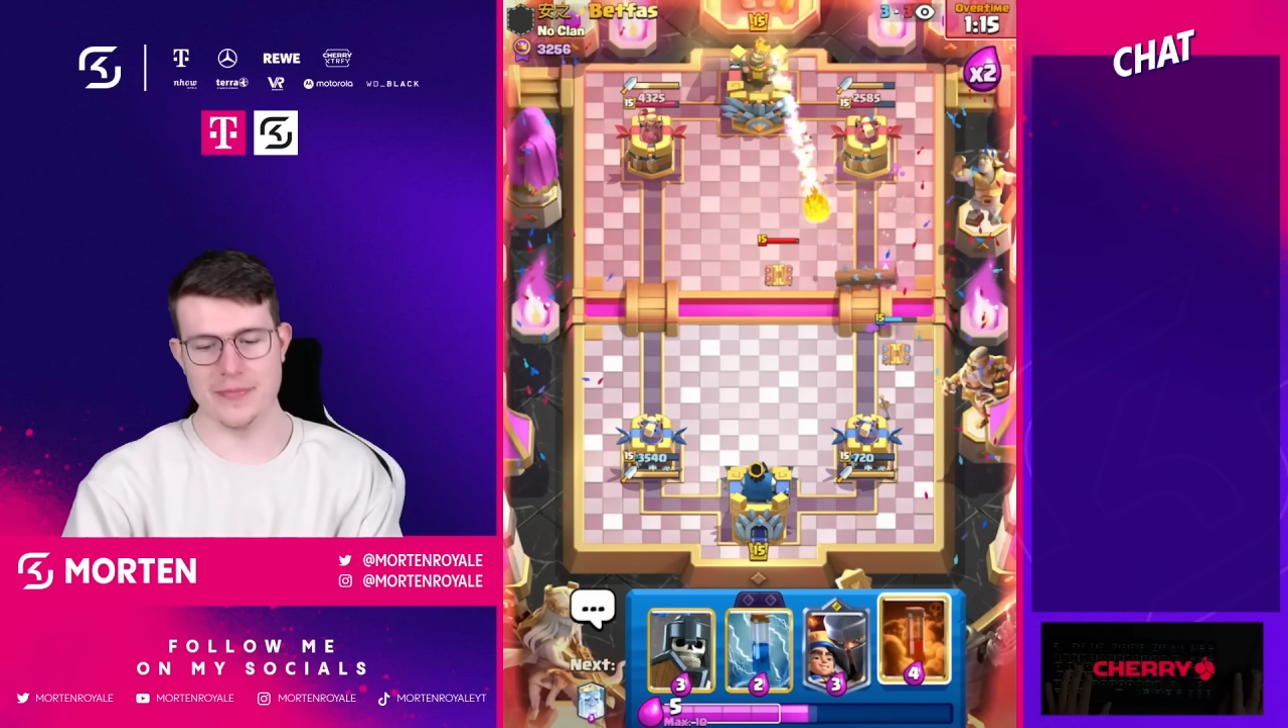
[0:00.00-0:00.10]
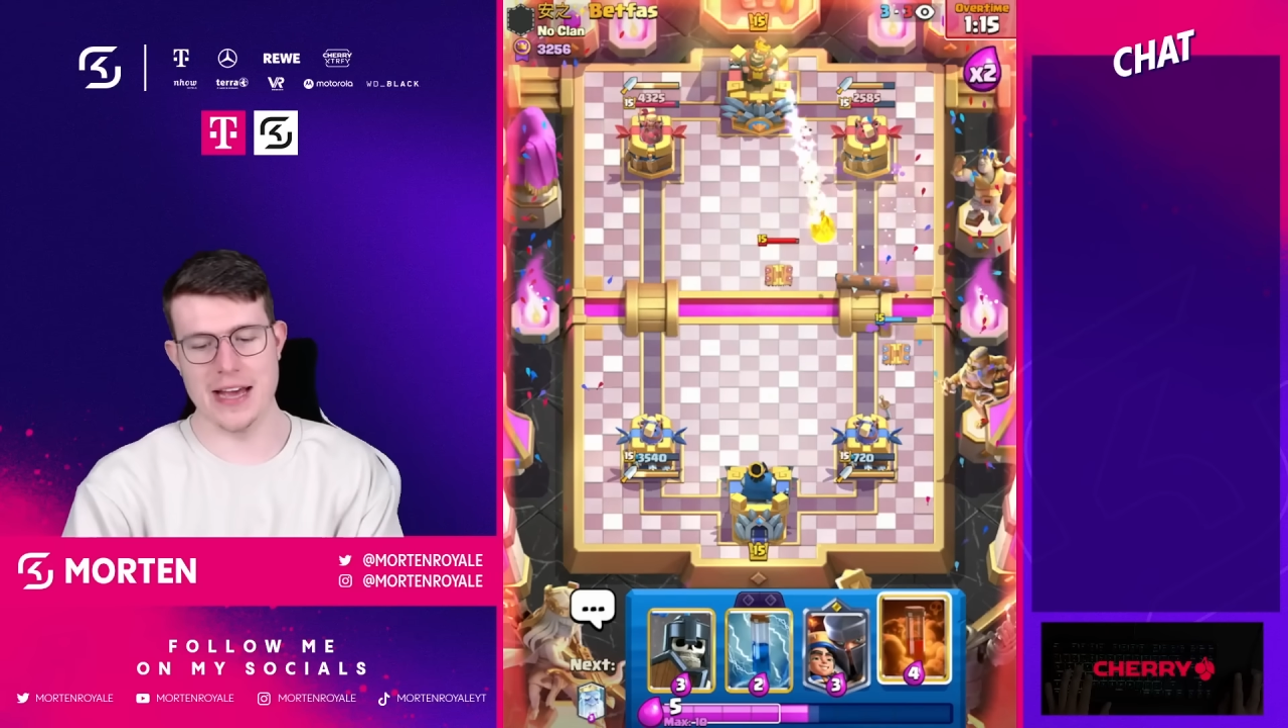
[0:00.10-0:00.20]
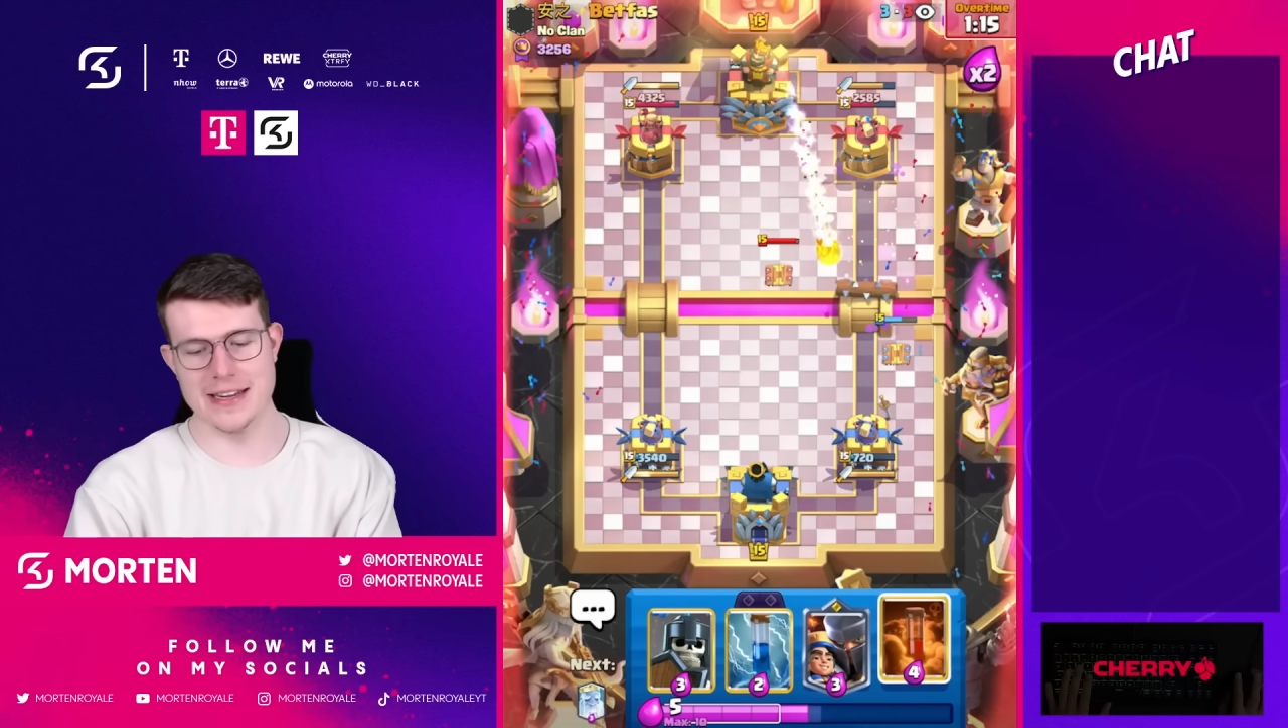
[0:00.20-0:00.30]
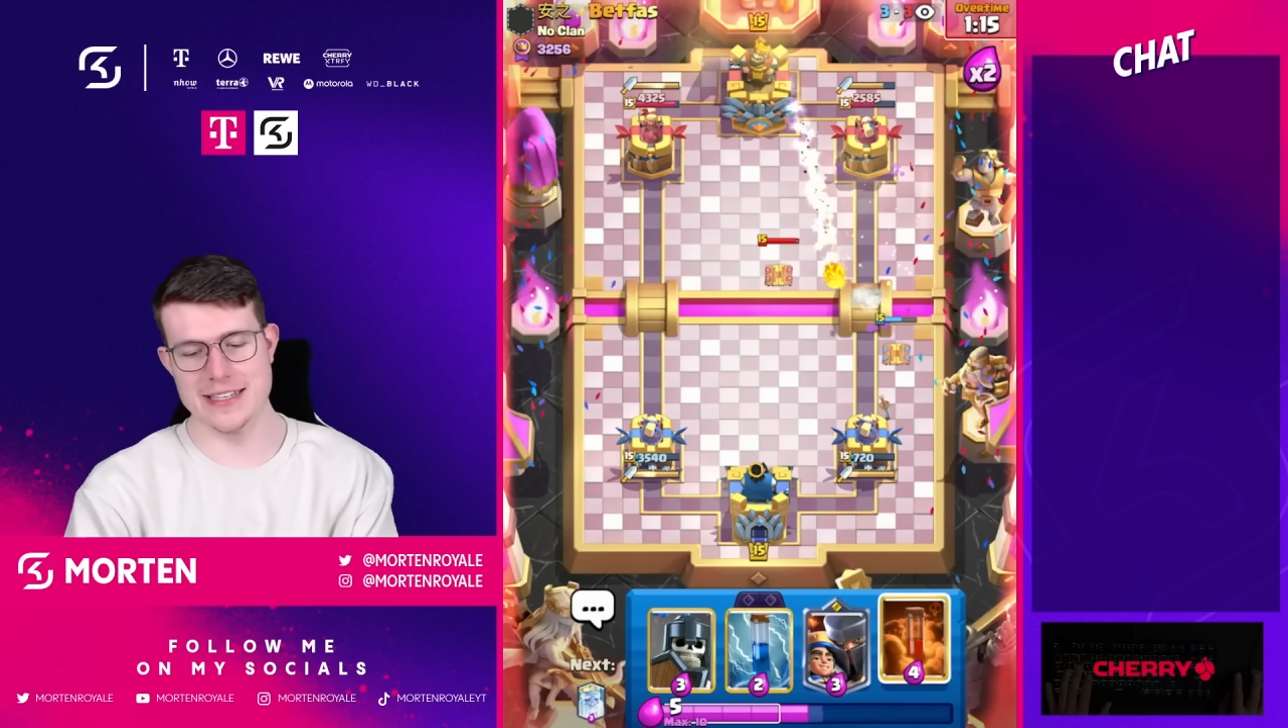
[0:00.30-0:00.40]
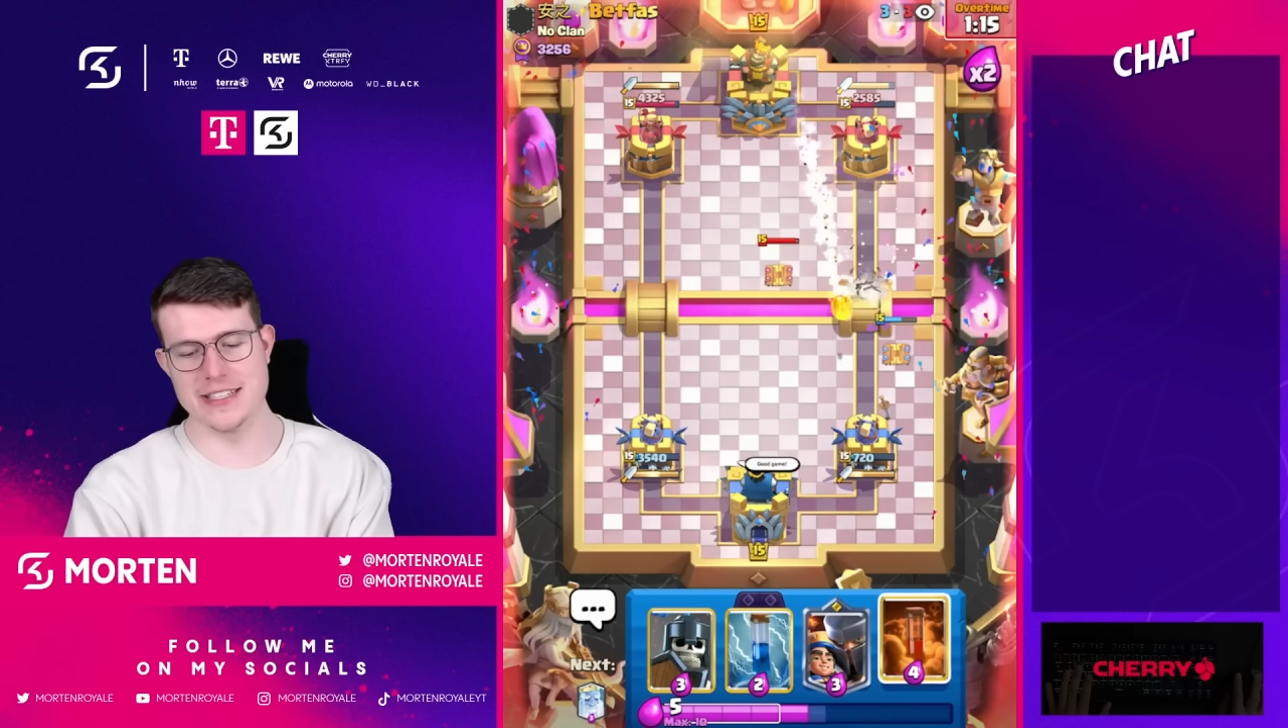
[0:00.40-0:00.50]

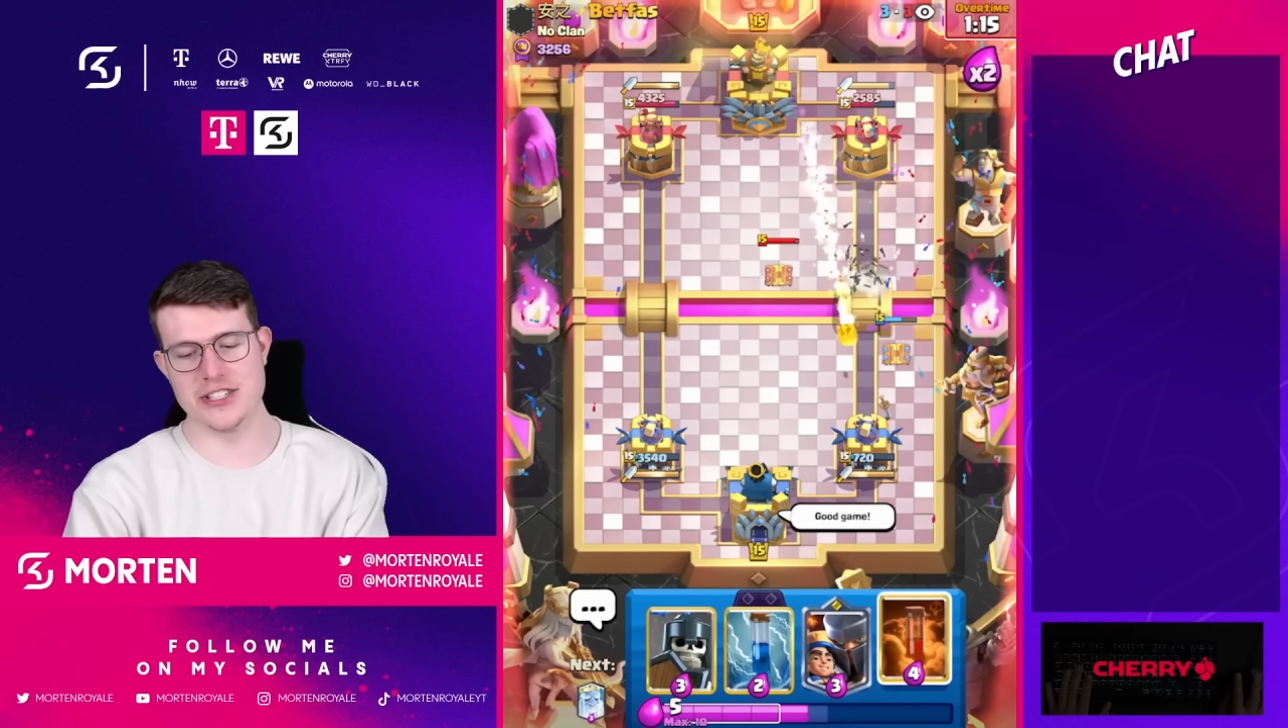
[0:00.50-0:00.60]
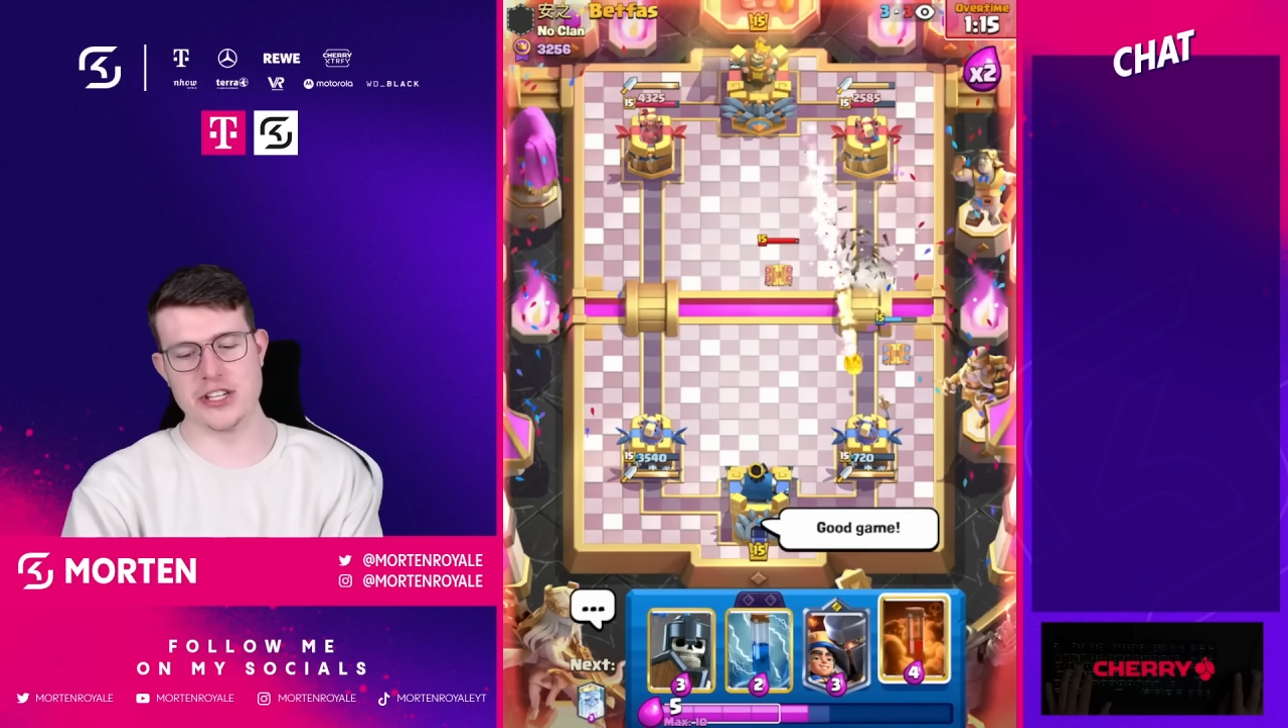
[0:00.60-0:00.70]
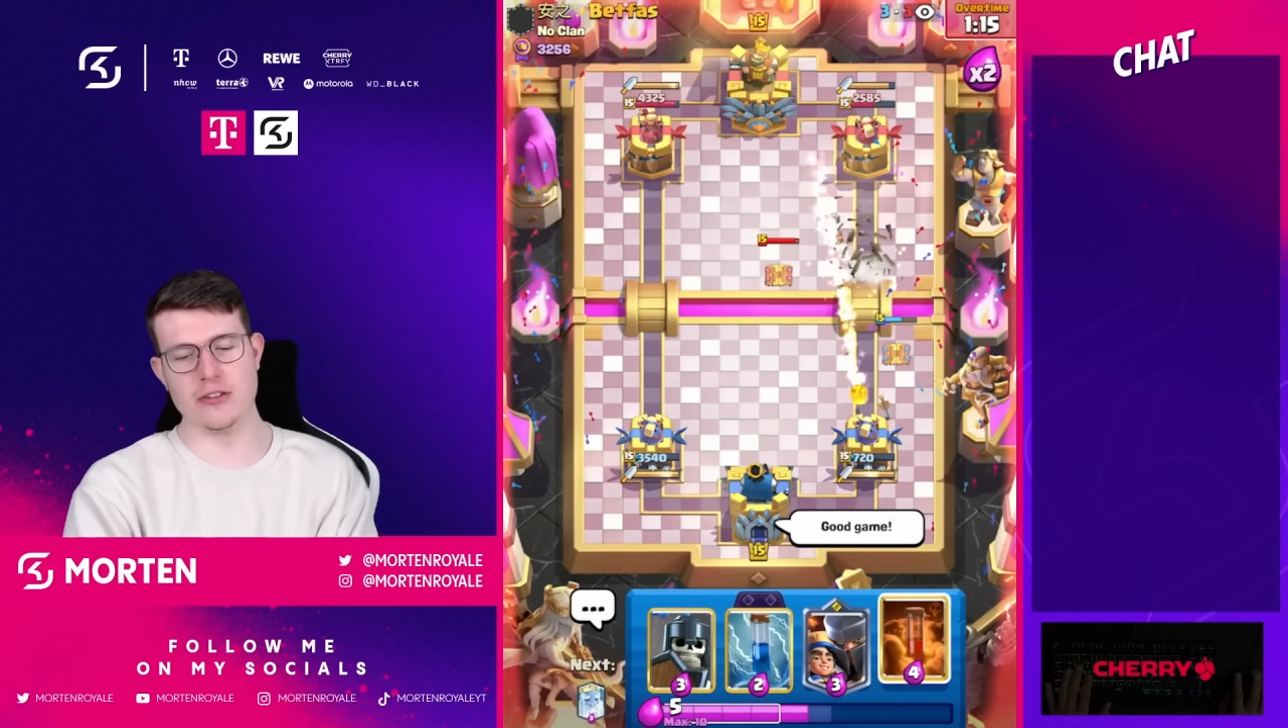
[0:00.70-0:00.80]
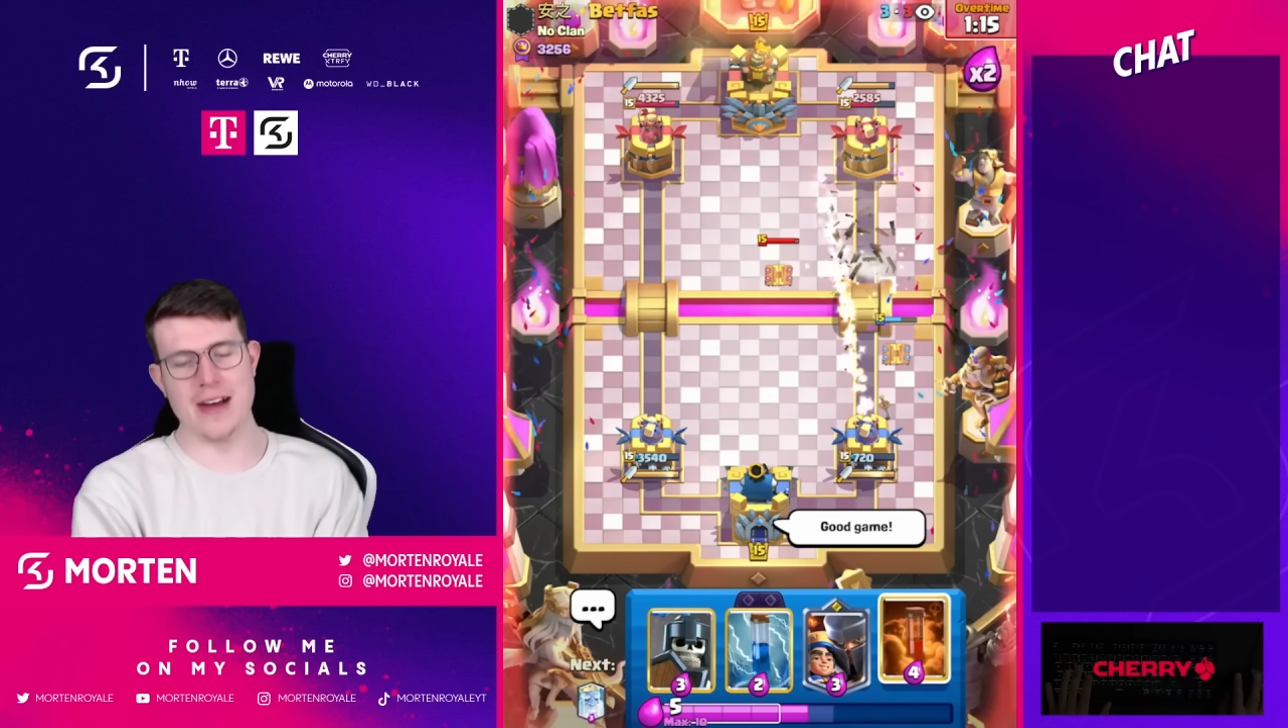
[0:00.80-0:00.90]
Yeah, this is Jova.